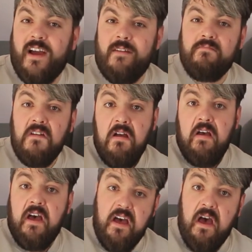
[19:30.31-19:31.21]
Um,
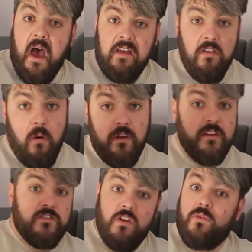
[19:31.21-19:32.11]
uh, I know it
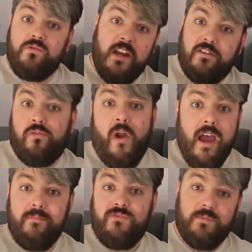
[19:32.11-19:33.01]
is no great
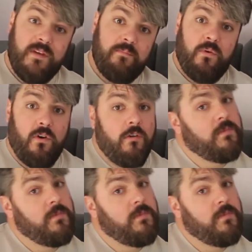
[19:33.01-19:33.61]
crime to be poor,